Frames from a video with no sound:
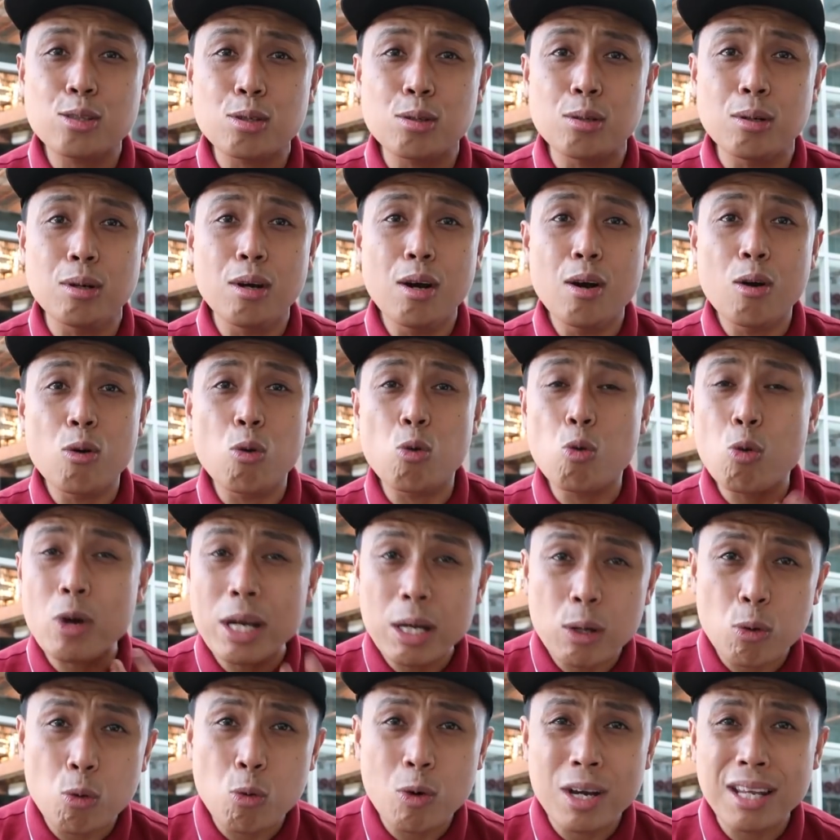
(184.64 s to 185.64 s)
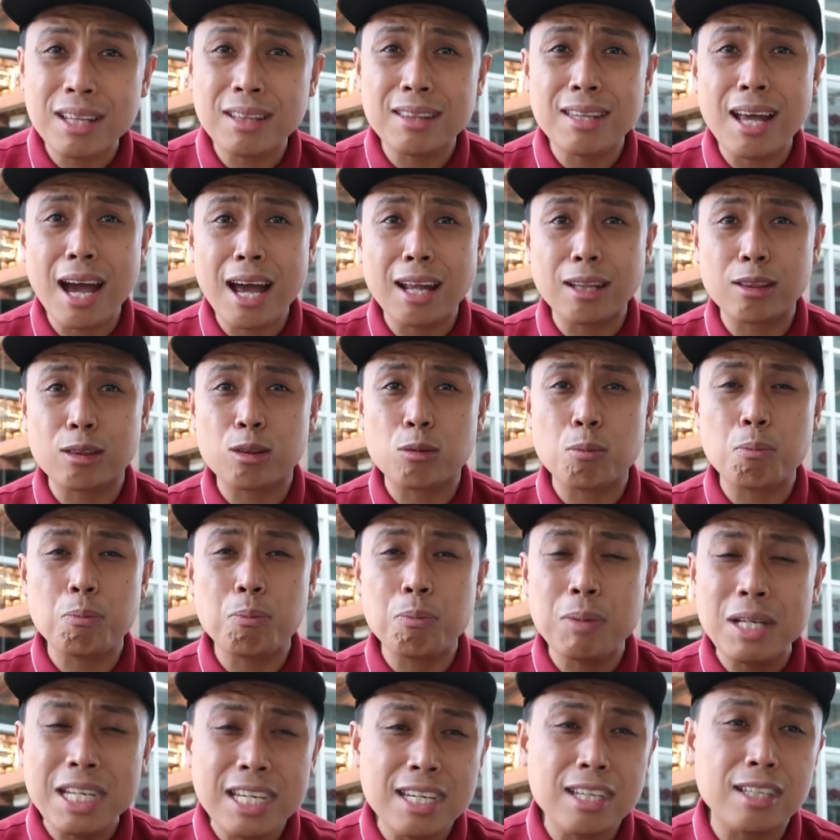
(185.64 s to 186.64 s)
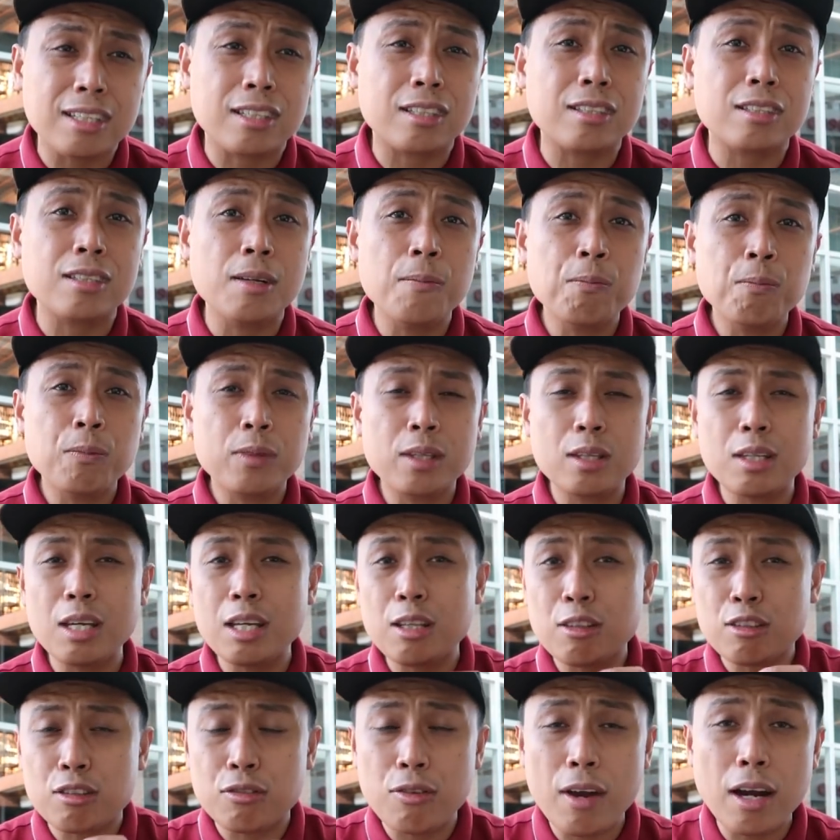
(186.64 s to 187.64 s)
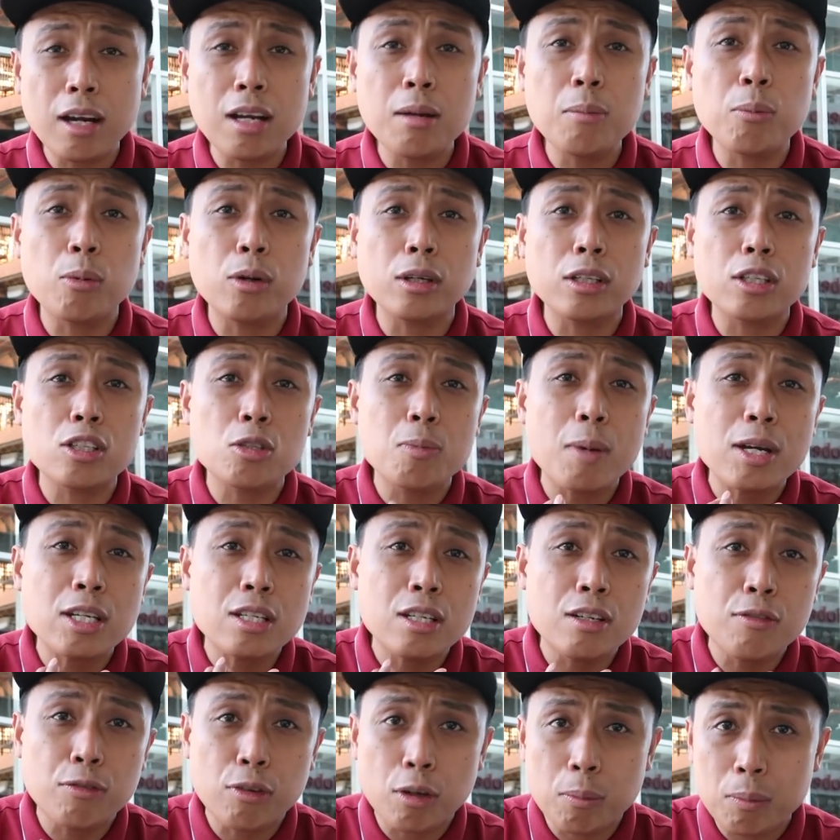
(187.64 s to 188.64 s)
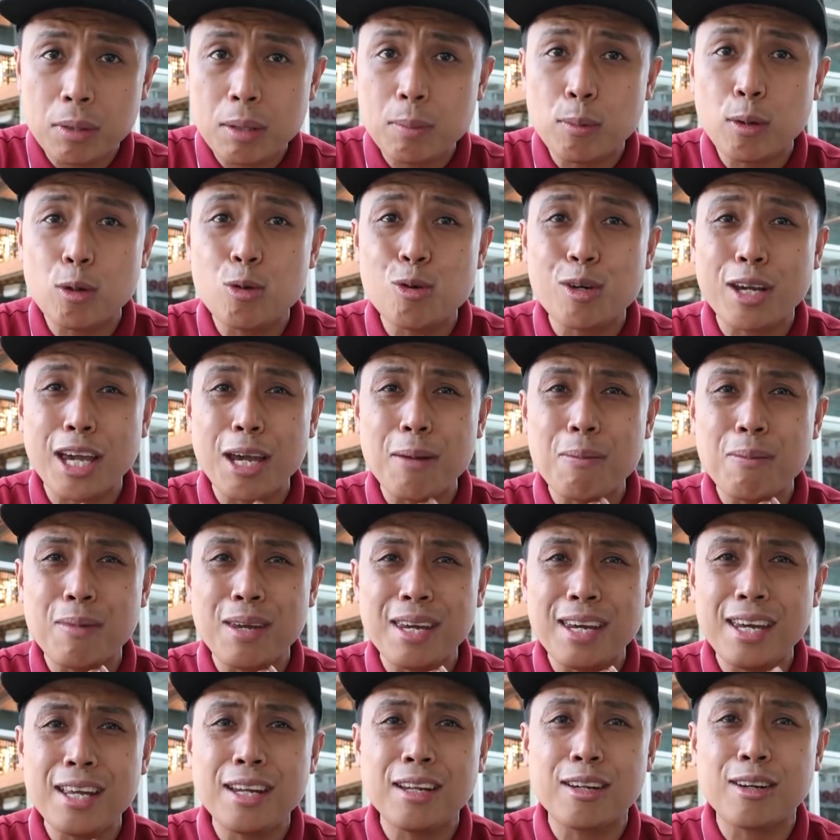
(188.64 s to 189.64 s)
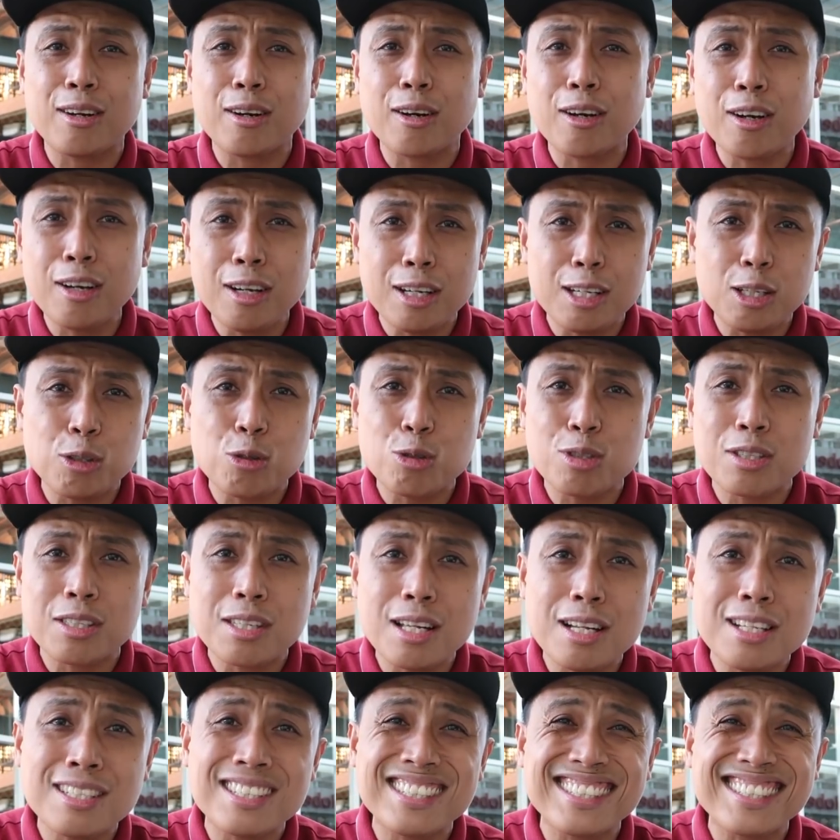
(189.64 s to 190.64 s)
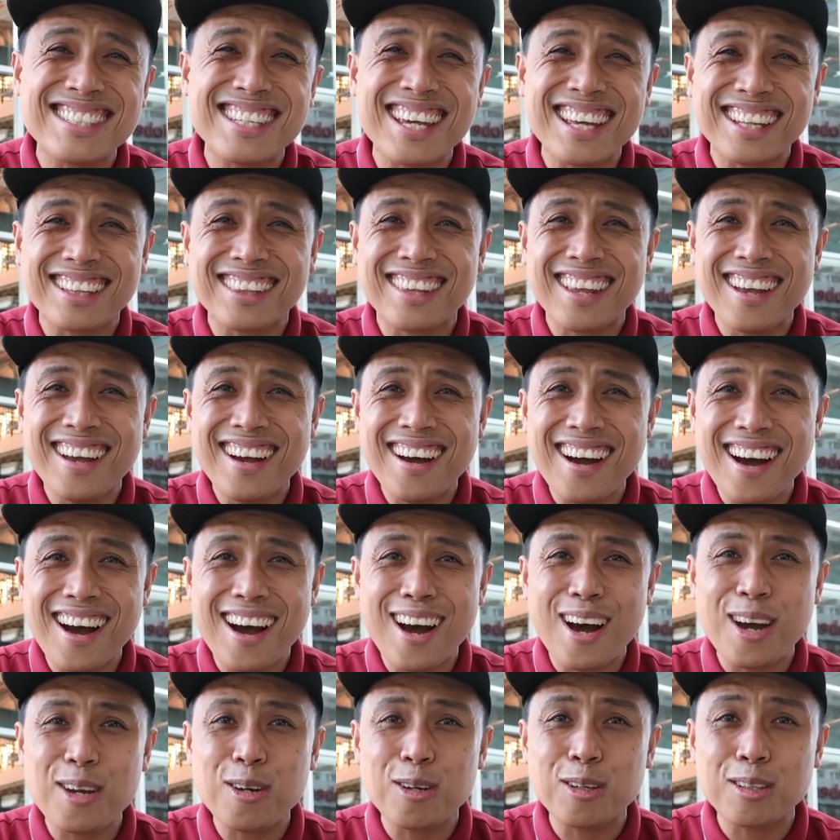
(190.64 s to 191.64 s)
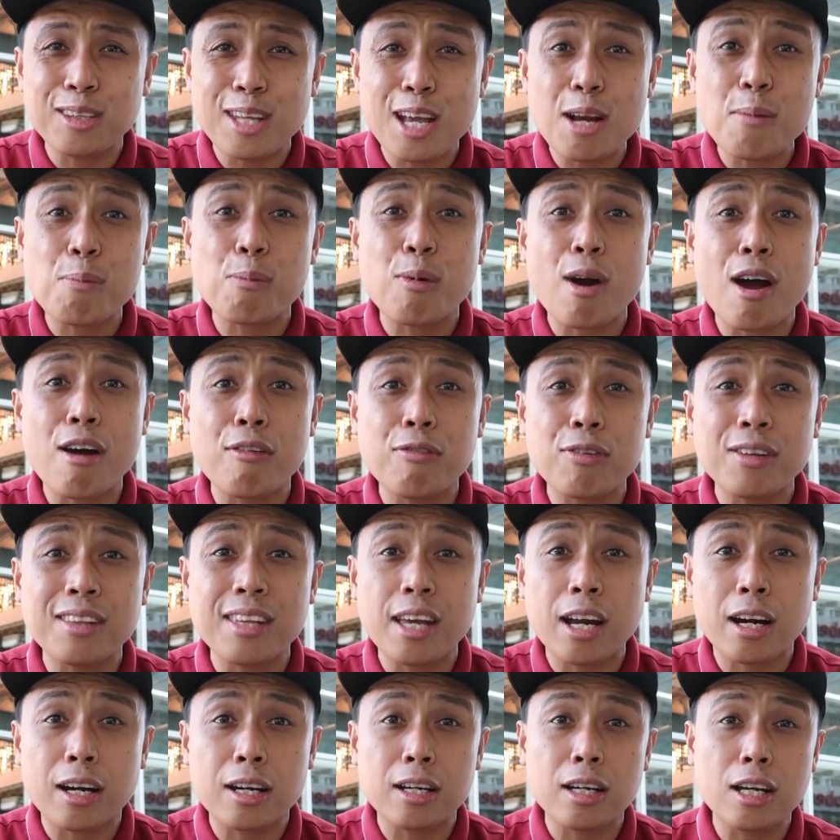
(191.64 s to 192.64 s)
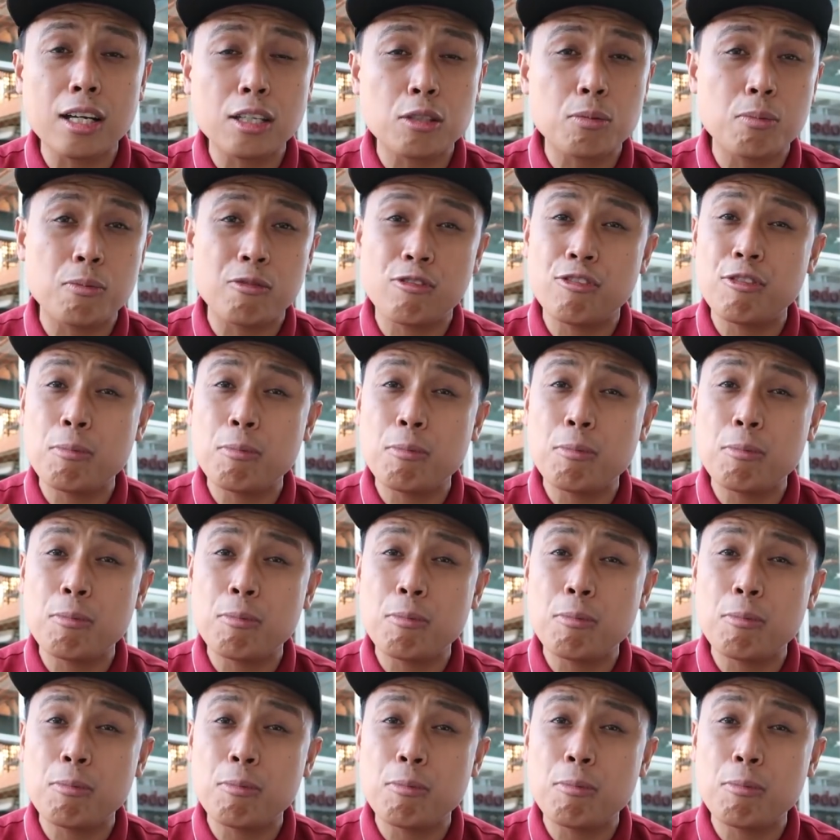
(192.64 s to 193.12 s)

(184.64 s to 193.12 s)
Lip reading: So with that, please, it's very important, especially for people who came in early, to still set your take profit areas.